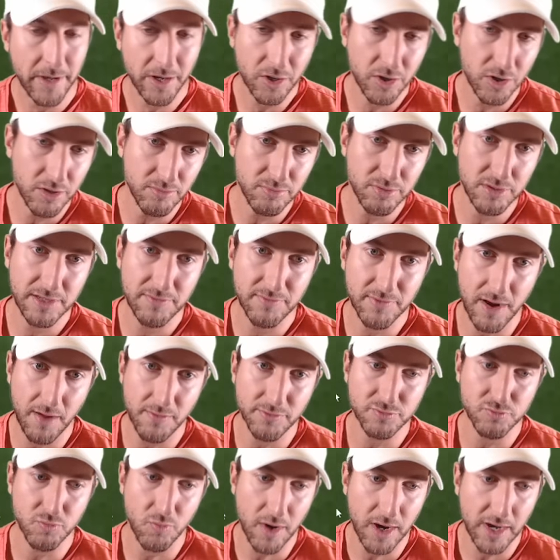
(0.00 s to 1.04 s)
I couldn't believe what
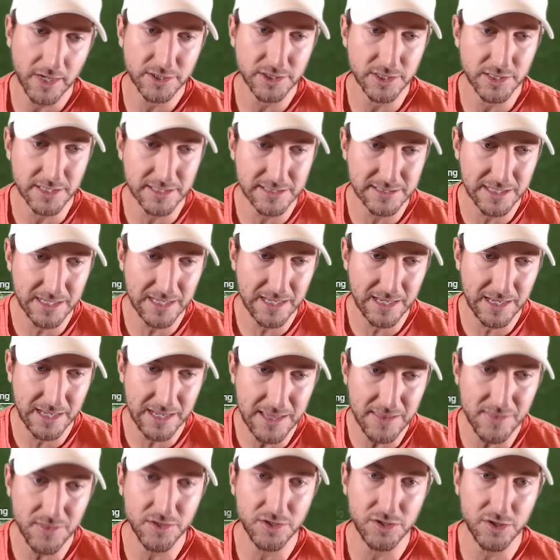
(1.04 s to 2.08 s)
I was watching, because
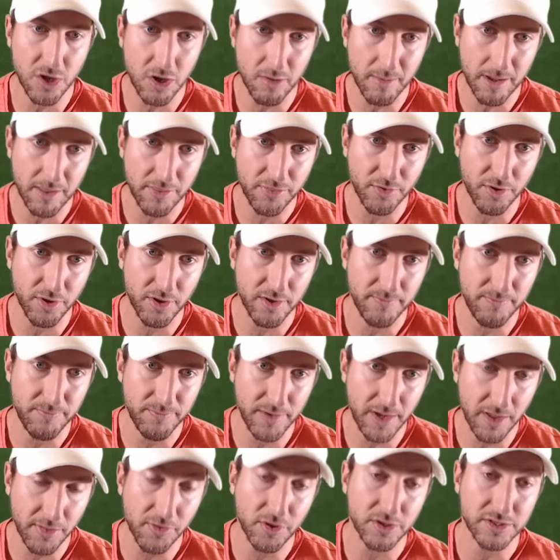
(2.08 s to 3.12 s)
in the dome, I
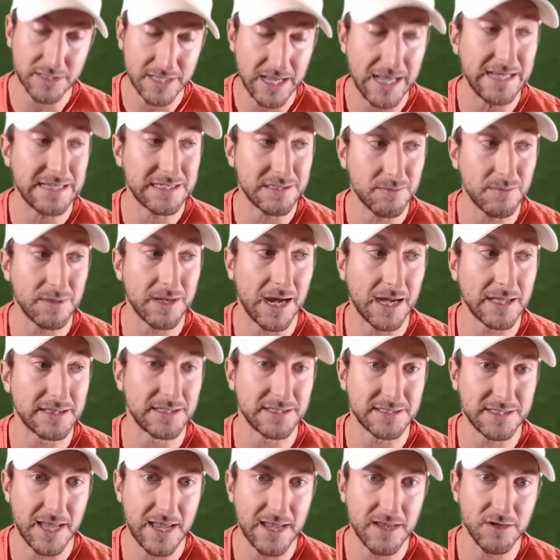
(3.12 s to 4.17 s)
thought Taysom
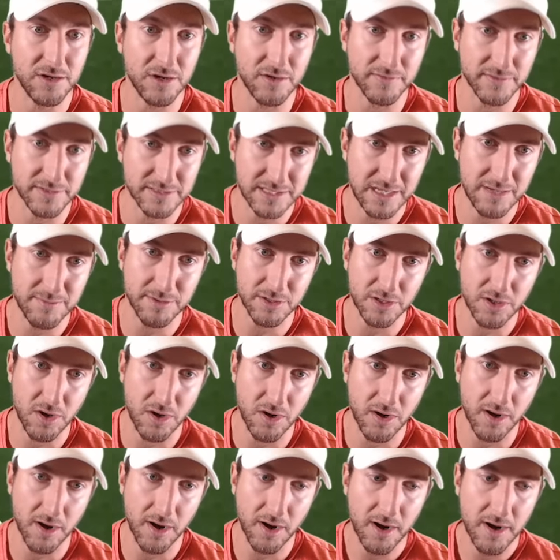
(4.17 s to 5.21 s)
got this handoff, because him and
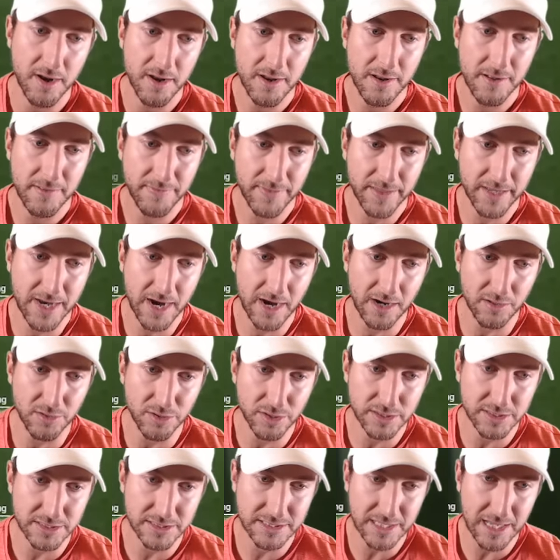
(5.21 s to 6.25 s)
Carr, they kind
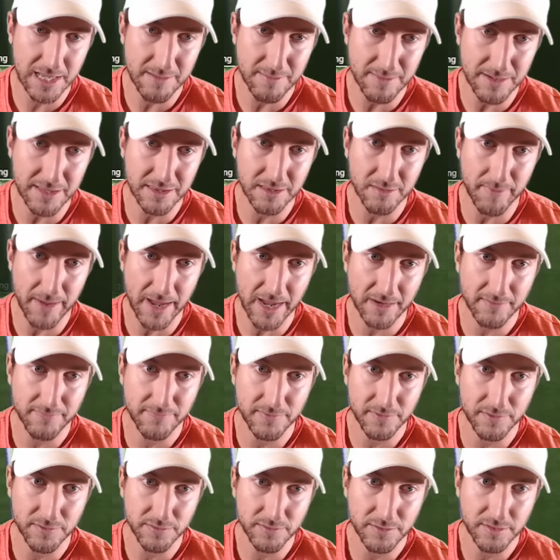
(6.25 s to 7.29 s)
of look the same in the
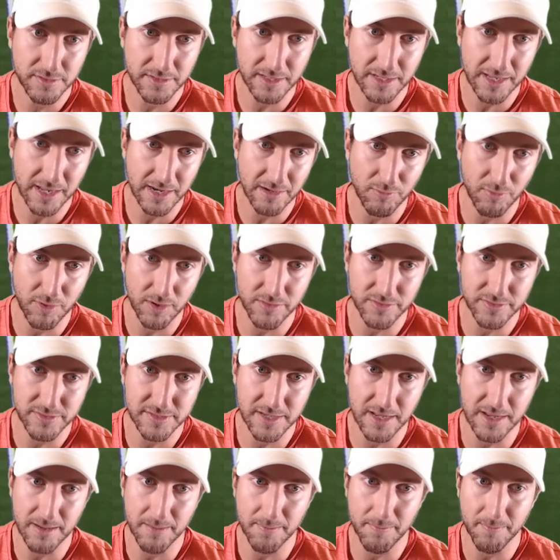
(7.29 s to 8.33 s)
backfield. They kind of wear the
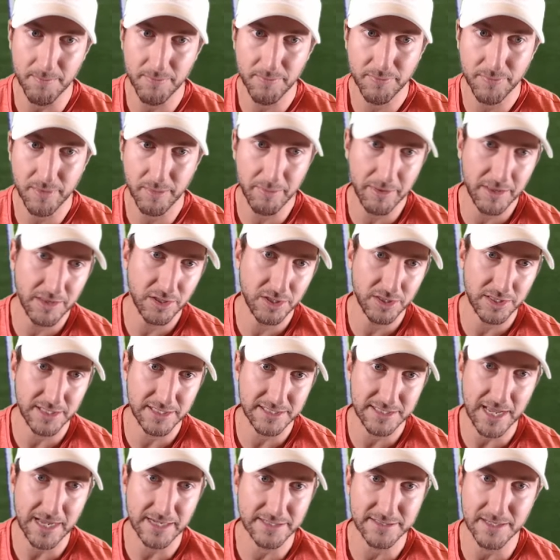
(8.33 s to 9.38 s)
same. I mean, they look the
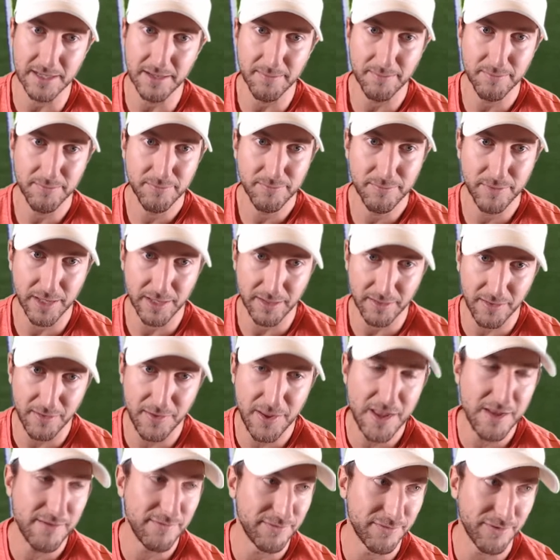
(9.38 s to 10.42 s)
exact same.
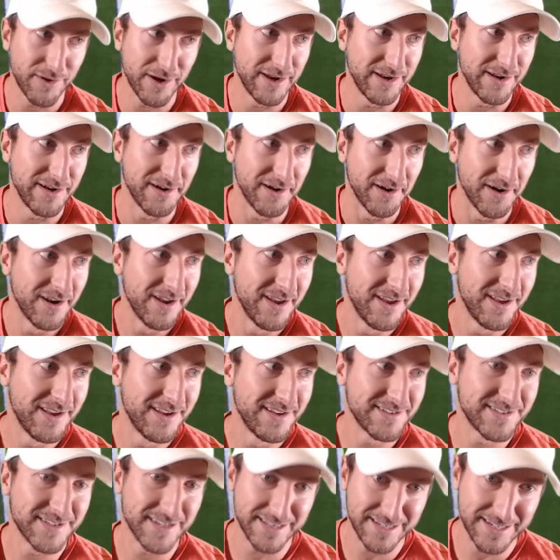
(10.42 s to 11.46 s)
Like, even right here,
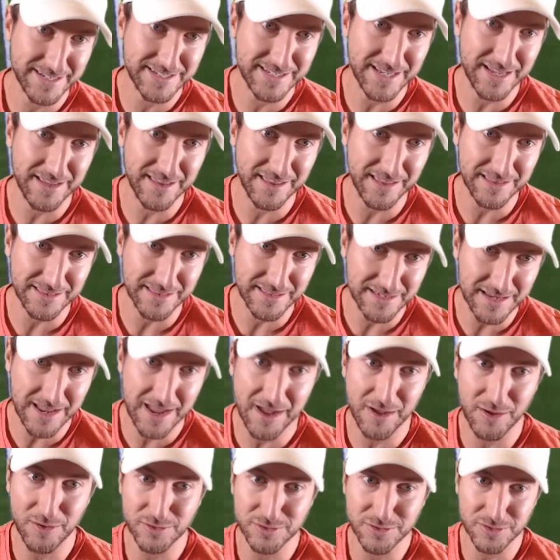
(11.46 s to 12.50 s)
like the
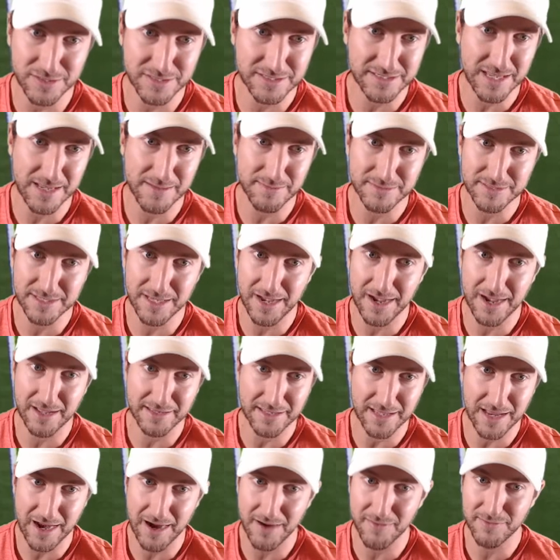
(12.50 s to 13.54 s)
towel's on the same
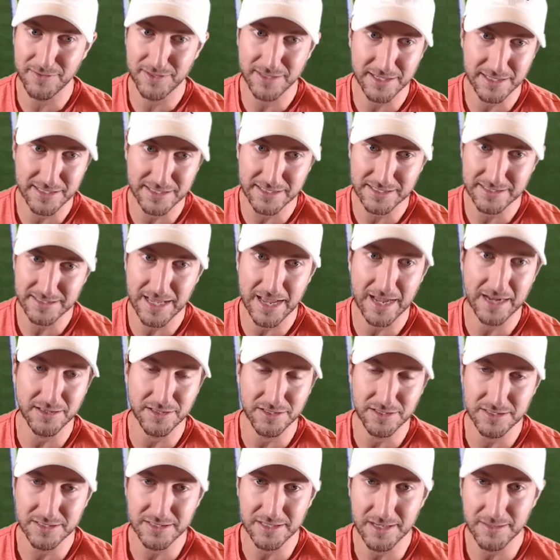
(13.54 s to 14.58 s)
side. Like, everything's
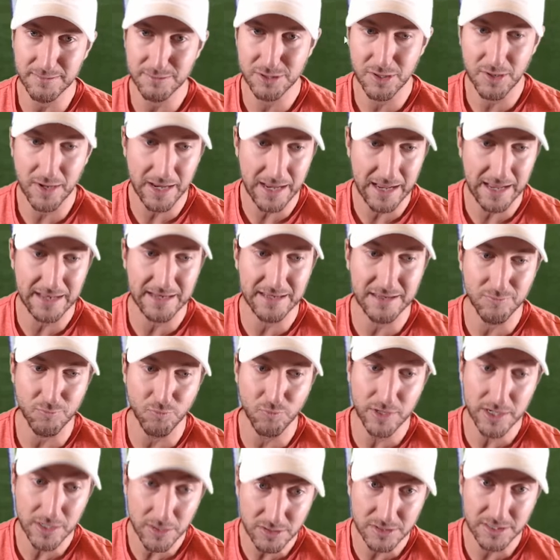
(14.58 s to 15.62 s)
exactly the same. So
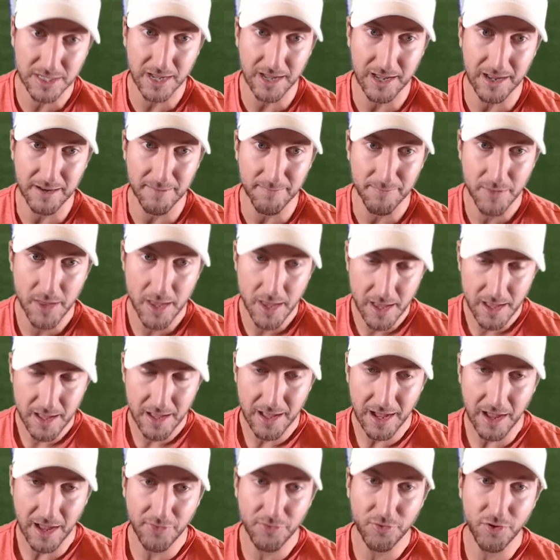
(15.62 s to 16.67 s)
in real time,
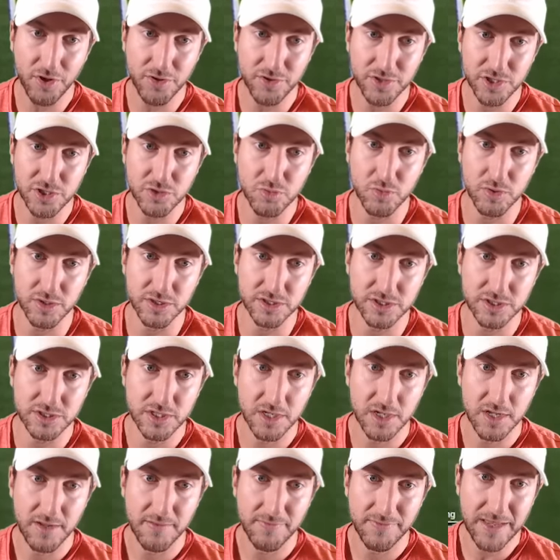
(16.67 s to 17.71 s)
I thought this
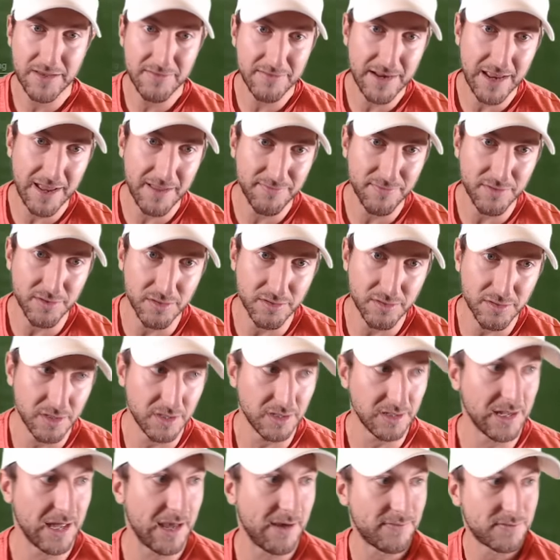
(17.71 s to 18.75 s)
was, they even had
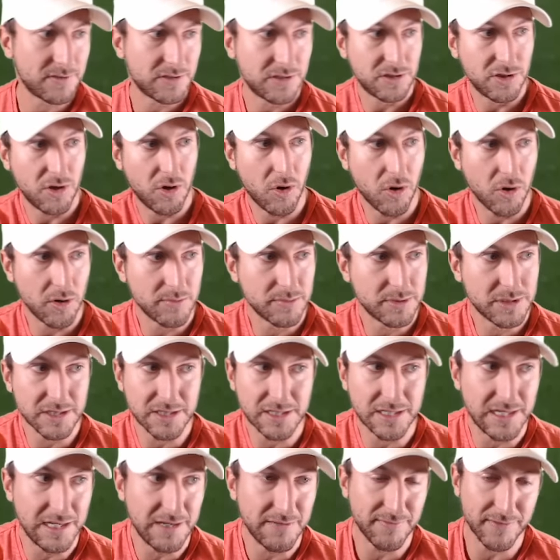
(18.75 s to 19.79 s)
the arm
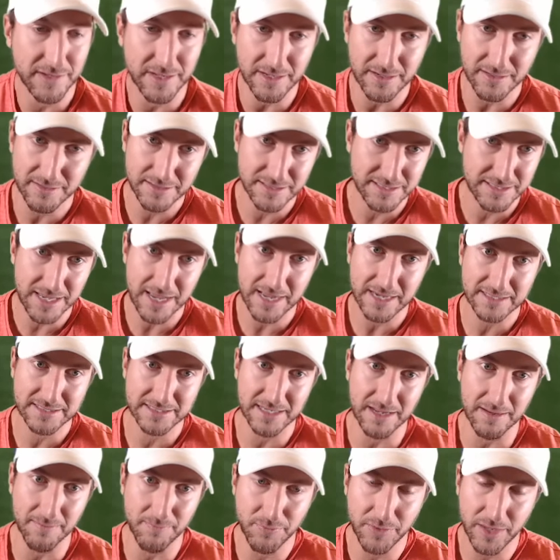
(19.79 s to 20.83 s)
sleeve, like,
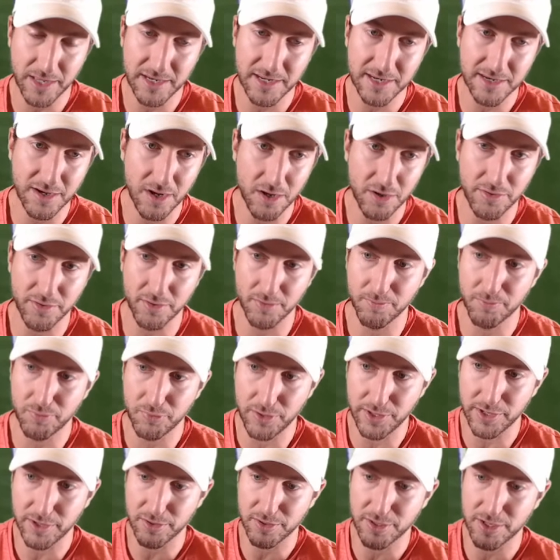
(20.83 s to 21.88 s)
exact same. They need to go to their
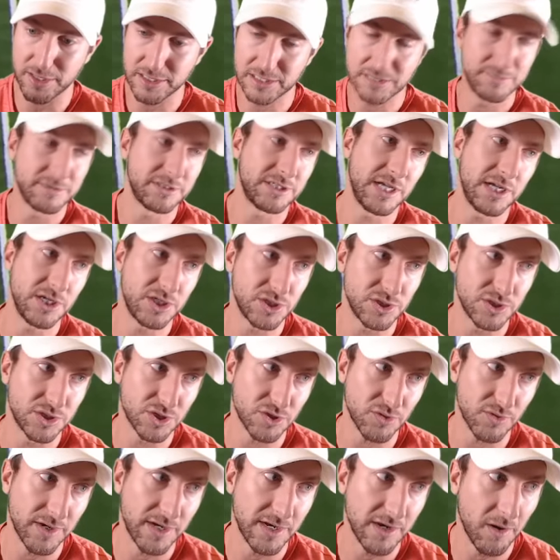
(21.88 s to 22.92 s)
player customization
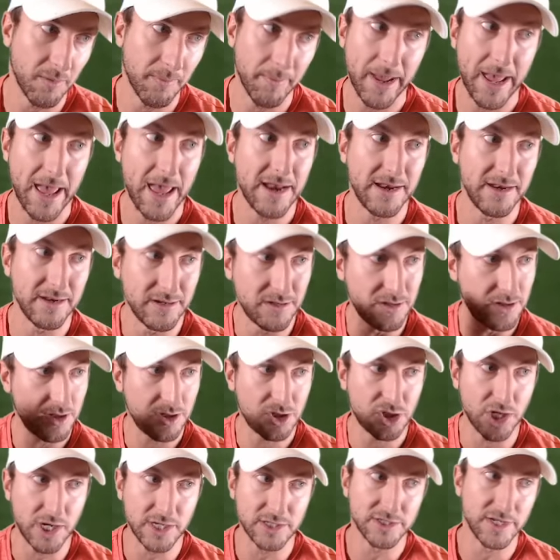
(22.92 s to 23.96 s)
screen on Madden and
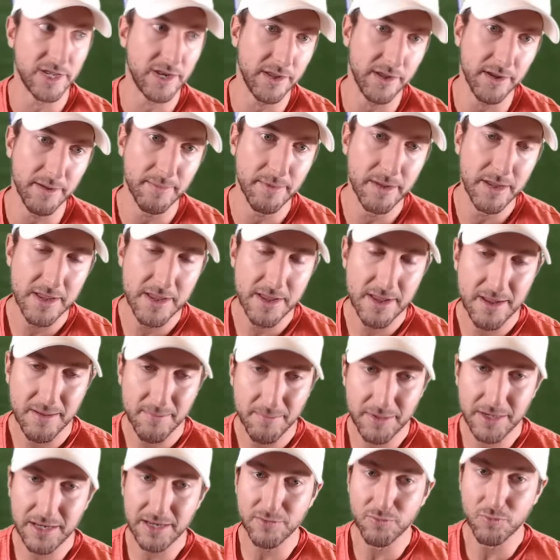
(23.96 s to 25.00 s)
change that up.
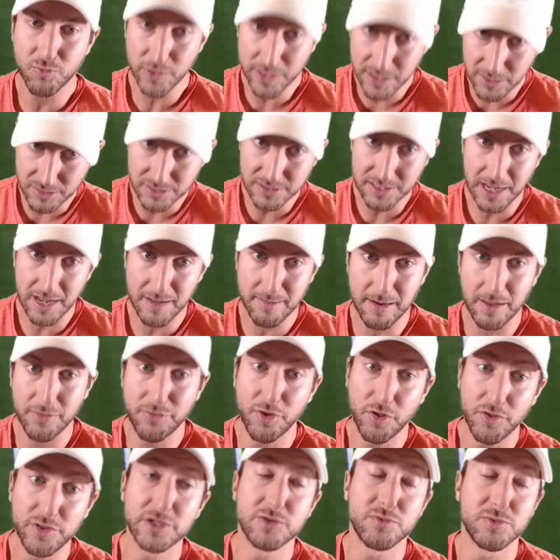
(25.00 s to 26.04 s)
But in real time,
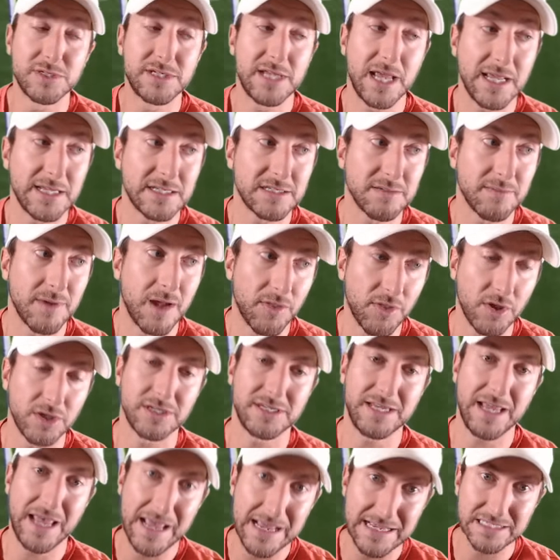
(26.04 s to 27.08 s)
I thought this was Taysom. I
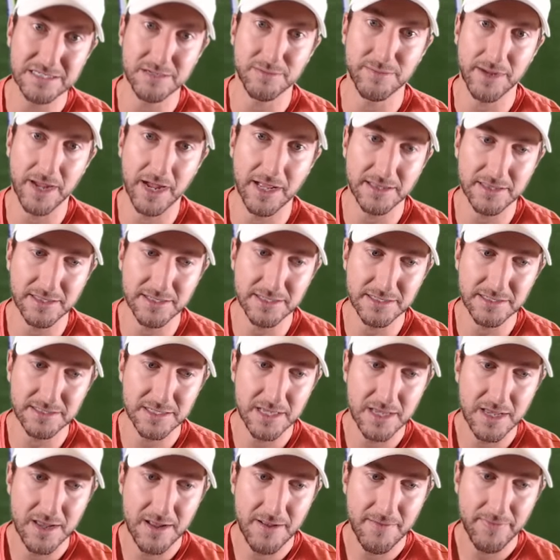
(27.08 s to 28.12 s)
thought Taysom got
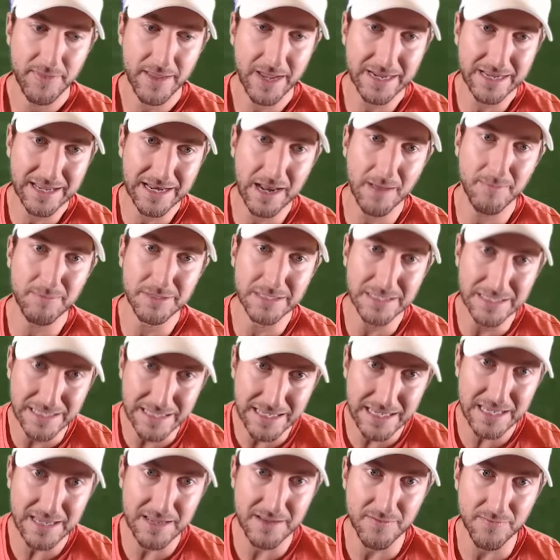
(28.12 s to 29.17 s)
this. I cannot
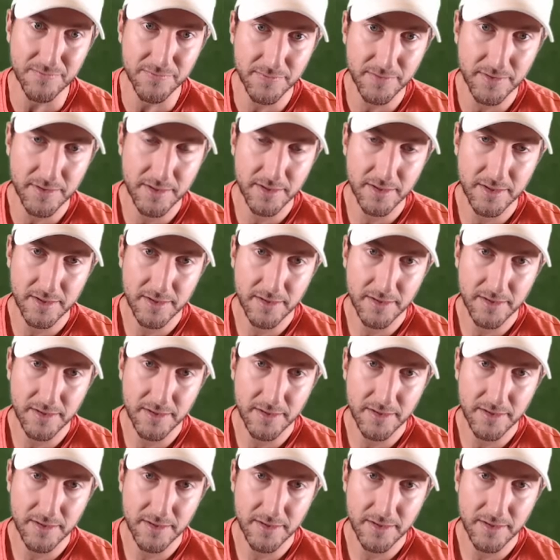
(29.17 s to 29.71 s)
believe